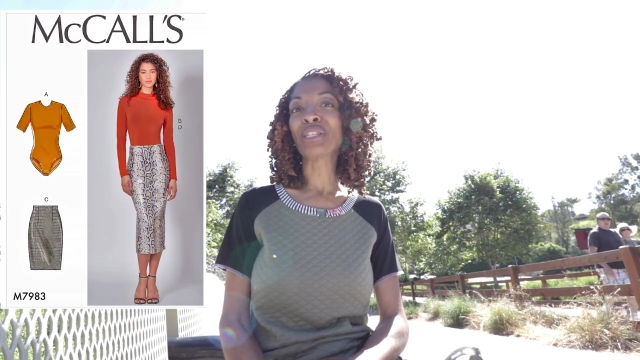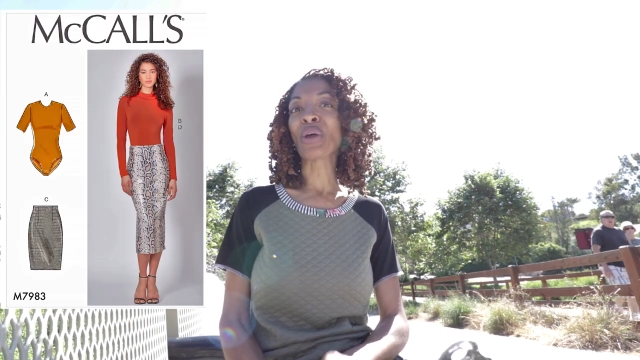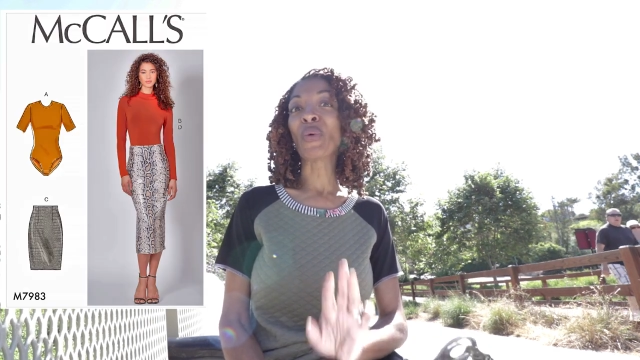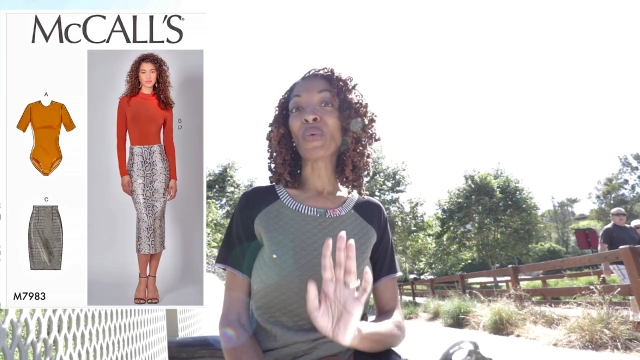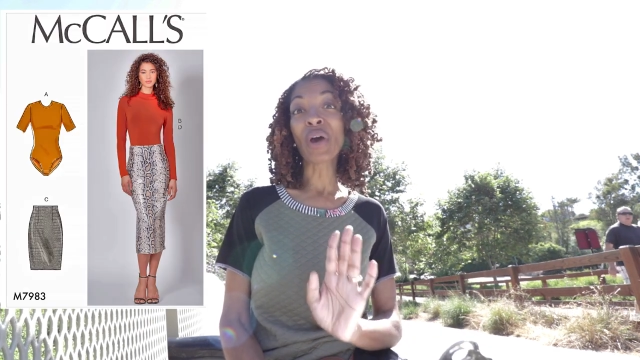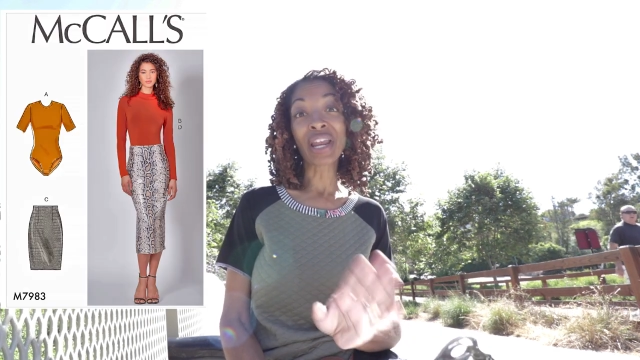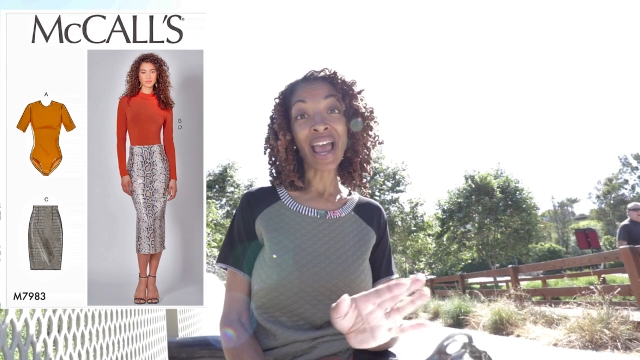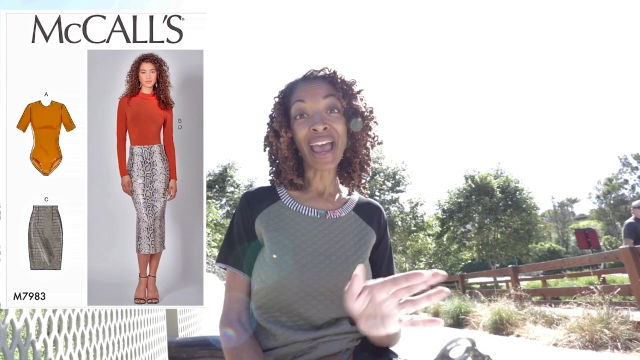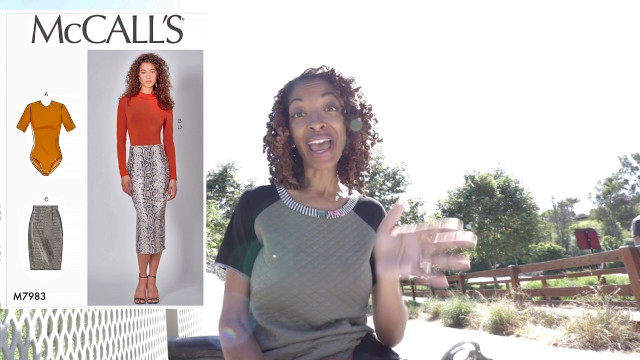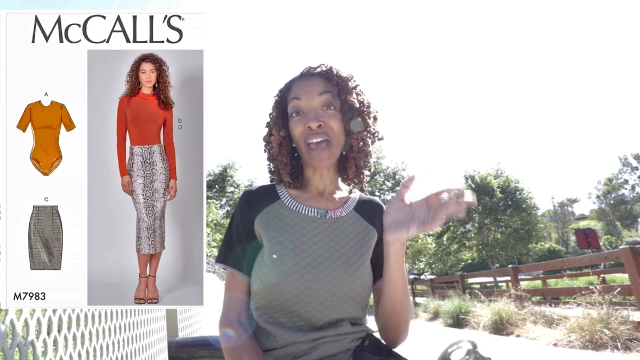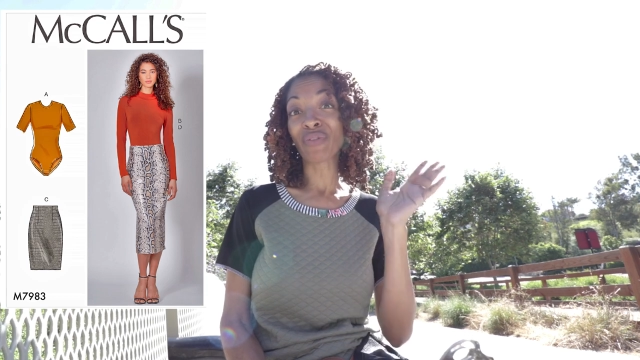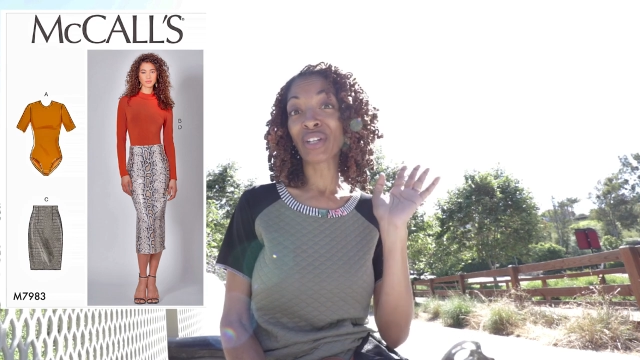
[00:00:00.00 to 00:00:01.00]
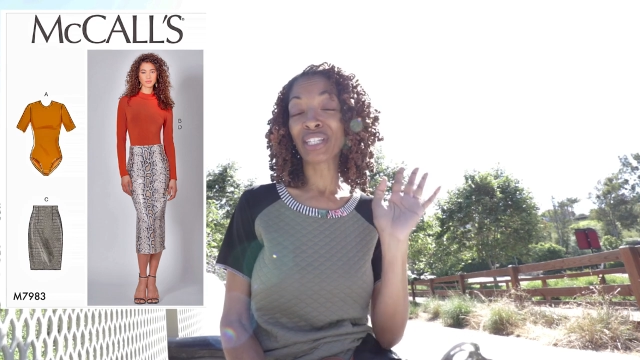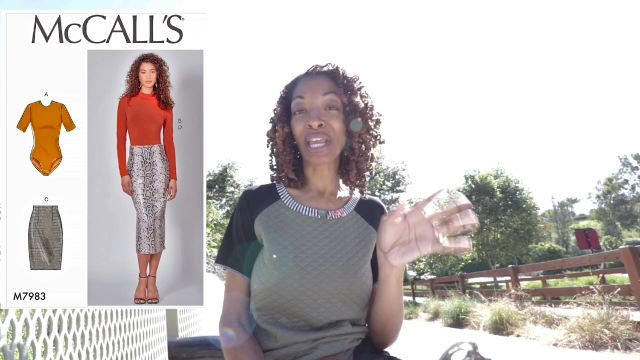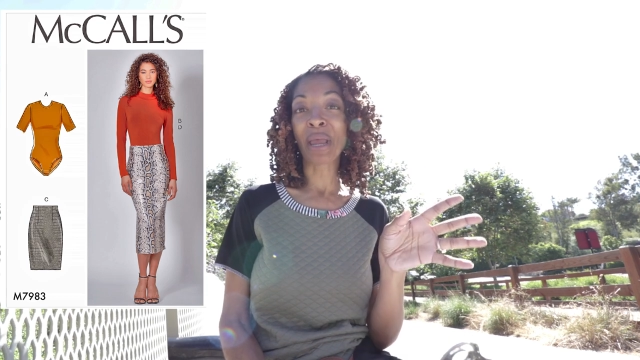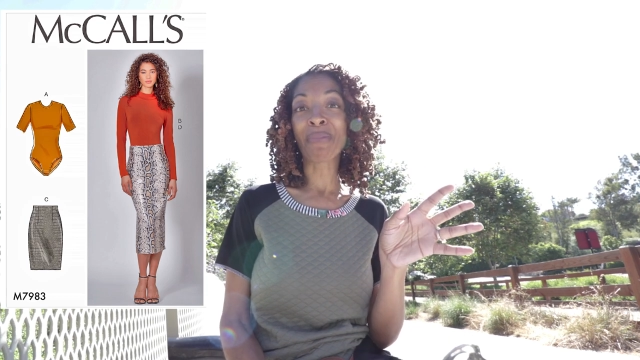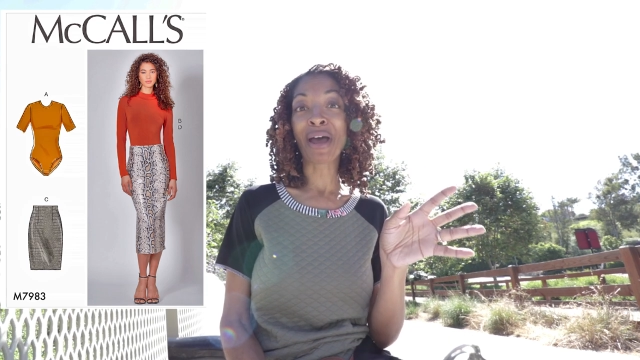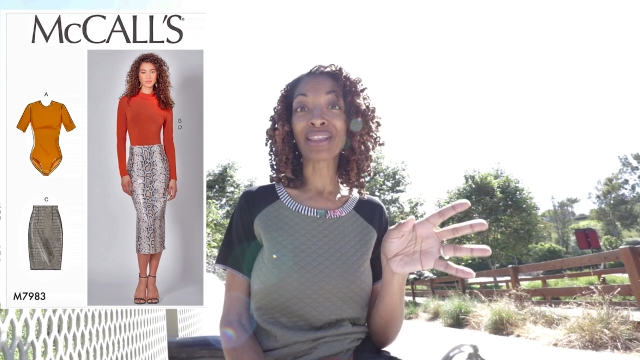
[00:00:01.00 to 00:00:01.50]
So what I have to
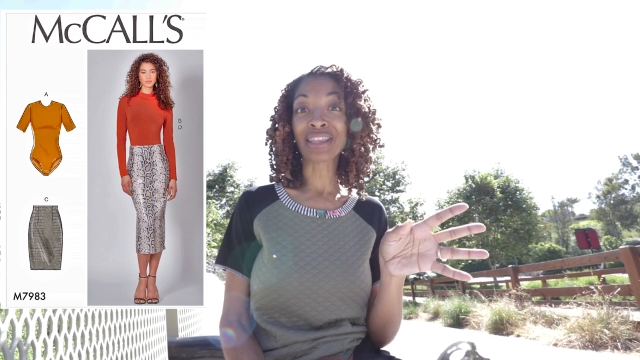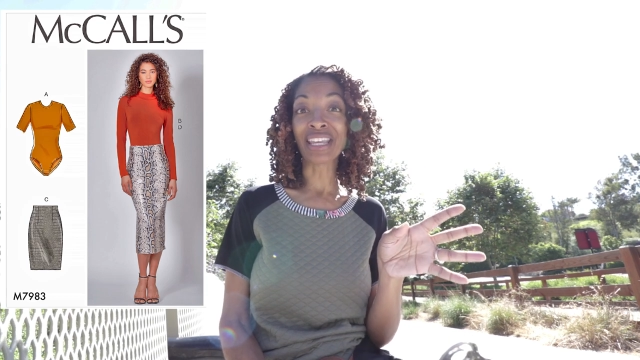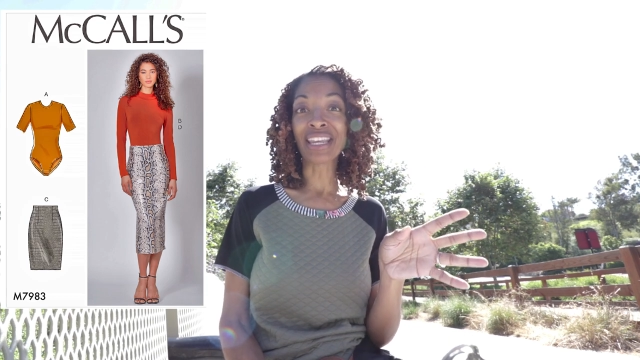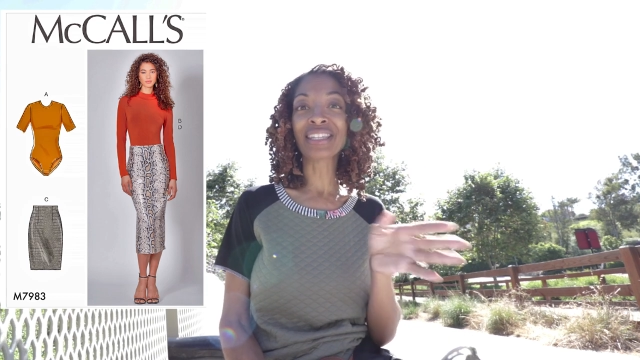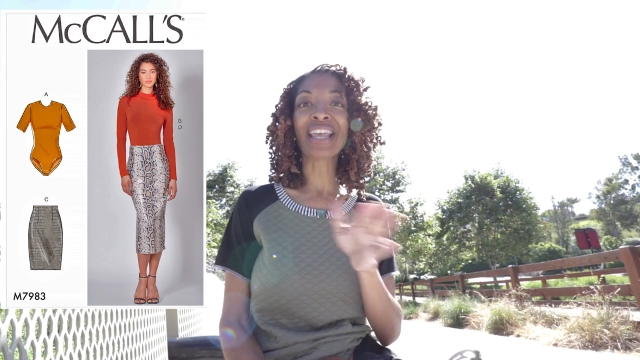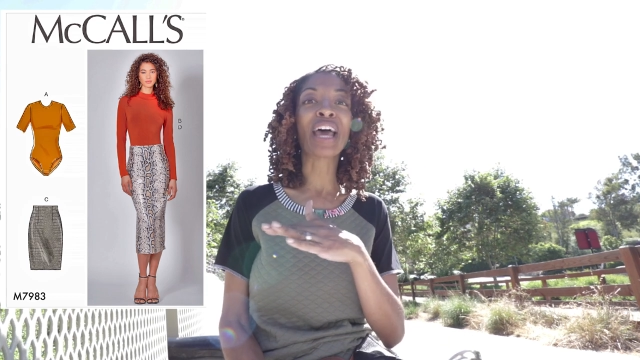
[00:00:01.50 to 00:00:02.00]
say about this